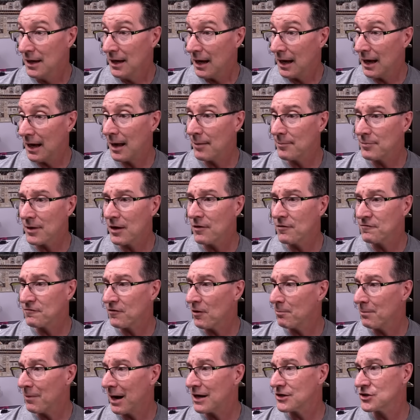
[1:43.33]

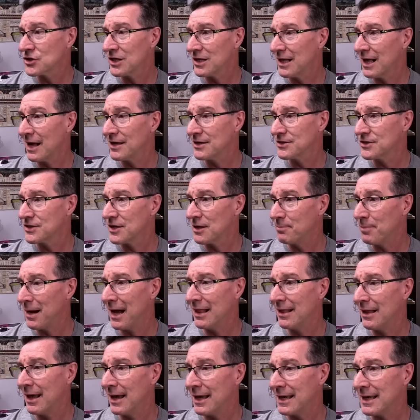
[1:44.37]
From martial arts to
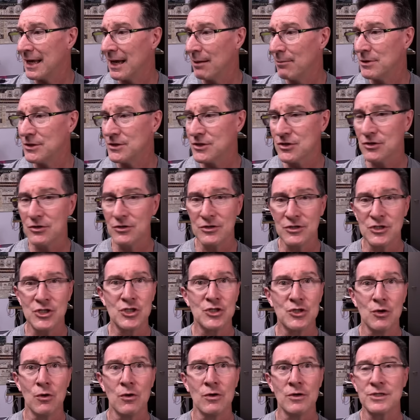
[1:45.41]
ballet, coming soon to
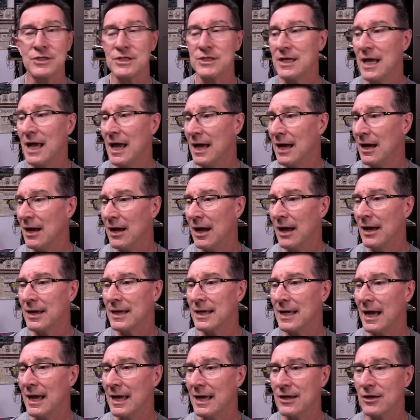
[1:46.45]
shorts. Yeah,
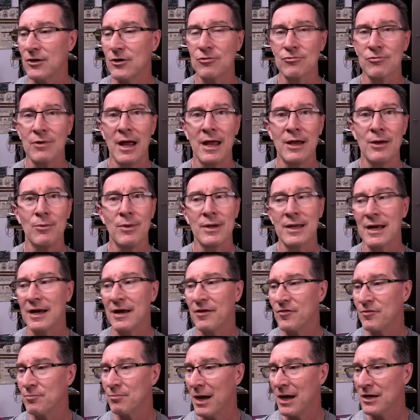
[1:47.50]
okay, great. We're gonna
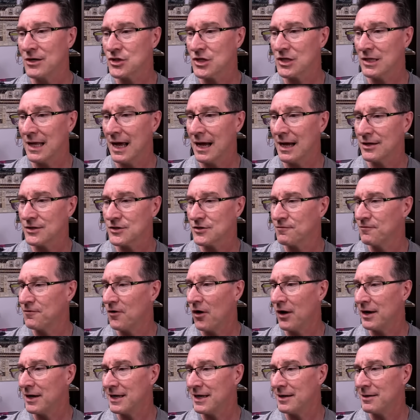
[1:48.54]
have martial arts
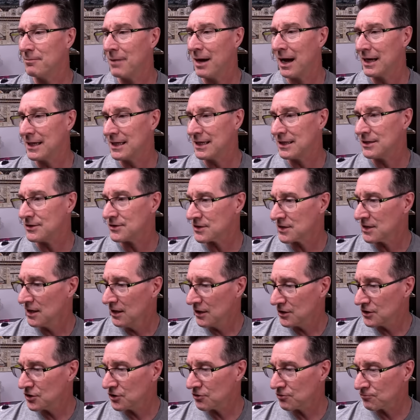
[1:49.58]
fighting monkeys.
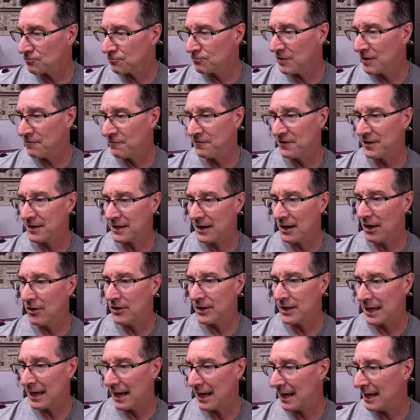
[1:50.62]
Terrific,
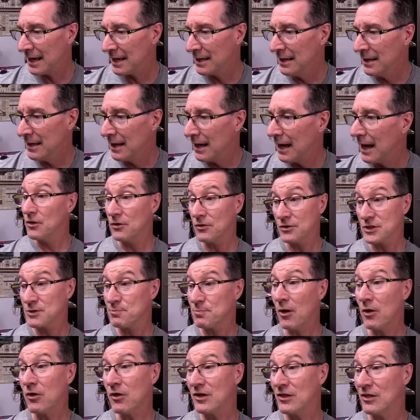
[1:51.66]
okay. Turn
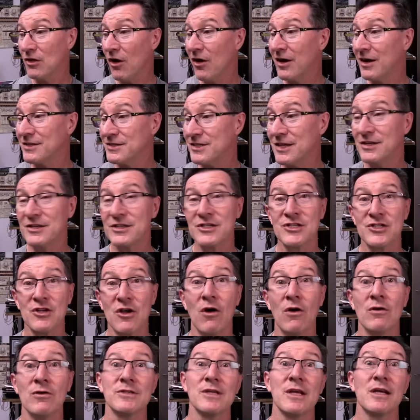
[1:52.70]
spoken lines into
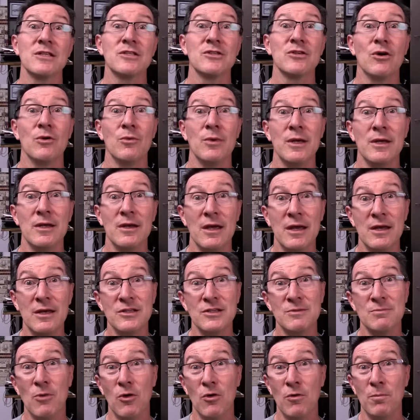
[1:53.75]
songs. That's all we need
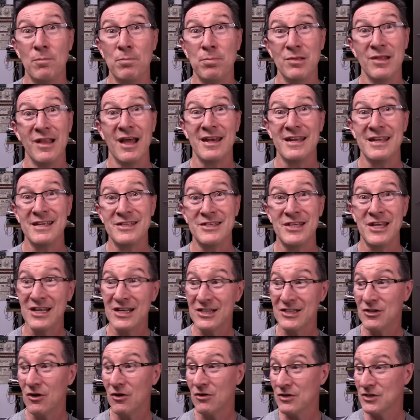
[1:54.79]
is more bloody
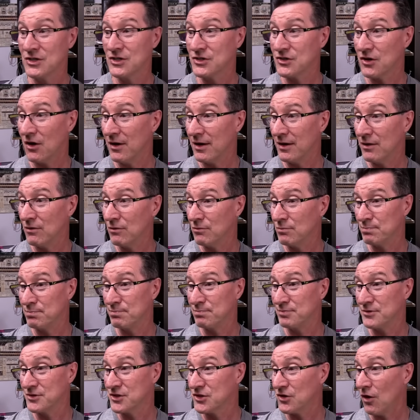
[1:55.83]
TikTok style
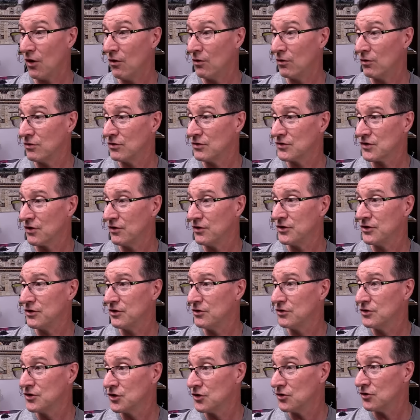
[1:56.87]
songs on
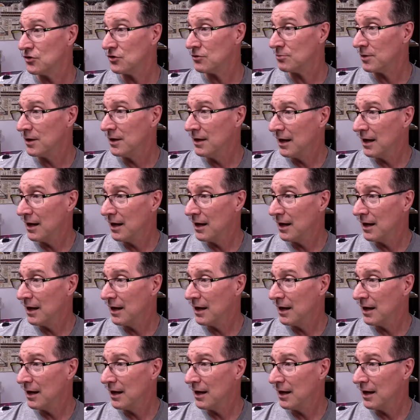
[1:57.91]
YouTube.